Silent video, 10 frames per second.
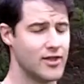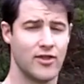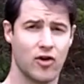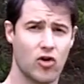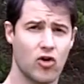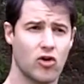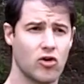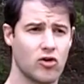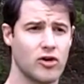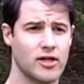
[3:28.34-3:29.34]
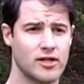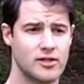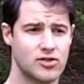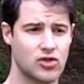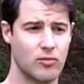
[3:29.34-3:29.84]
There are
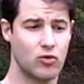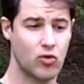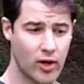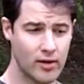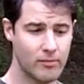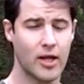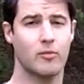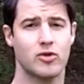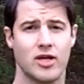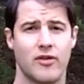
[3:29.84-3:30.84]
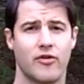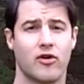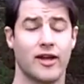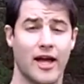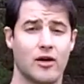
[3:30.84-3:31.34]
some great papers out
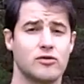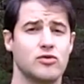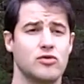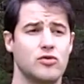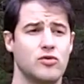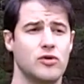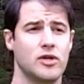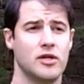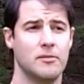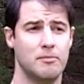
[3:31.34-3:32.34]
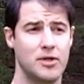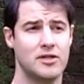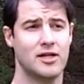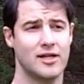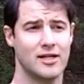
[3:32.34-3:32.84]
there on how to
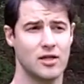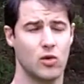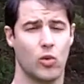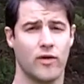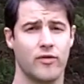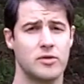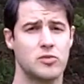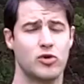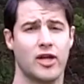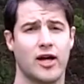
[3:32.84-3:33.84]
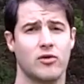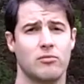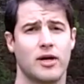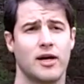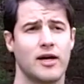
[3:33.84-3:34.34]
beeline. One of them is put out
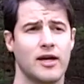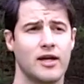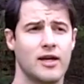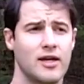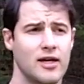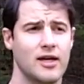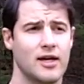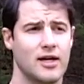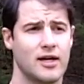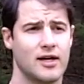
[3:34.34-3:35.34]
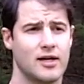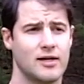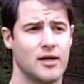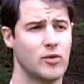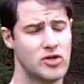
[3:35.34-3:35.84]
by
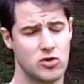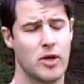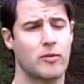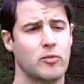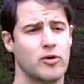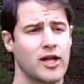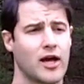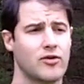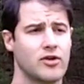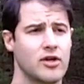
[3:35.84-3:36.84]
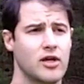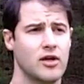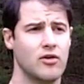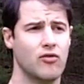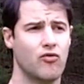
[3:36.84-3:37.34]
a research paper put out
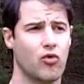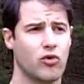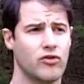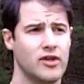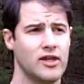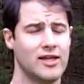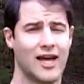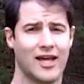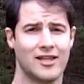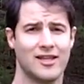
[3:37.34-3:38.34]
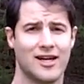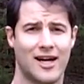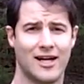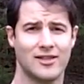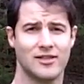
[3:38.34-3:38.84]
for the Catalina
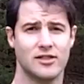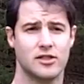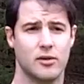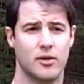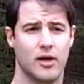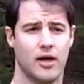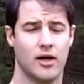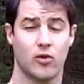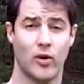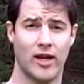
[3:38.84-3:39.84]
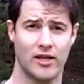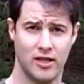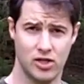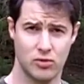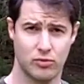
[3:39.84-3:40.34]
Island
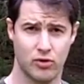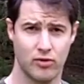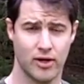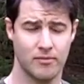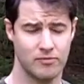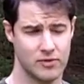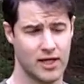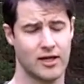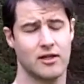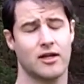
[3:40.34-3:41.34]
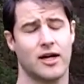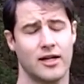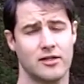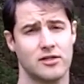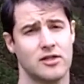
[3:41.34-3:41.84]
eradication program. Catalina
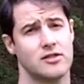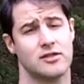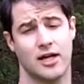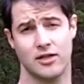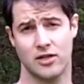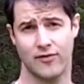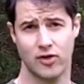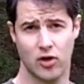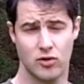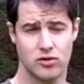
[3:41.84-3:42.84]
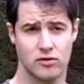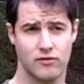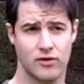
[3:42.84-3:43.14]
Island is an island off the coast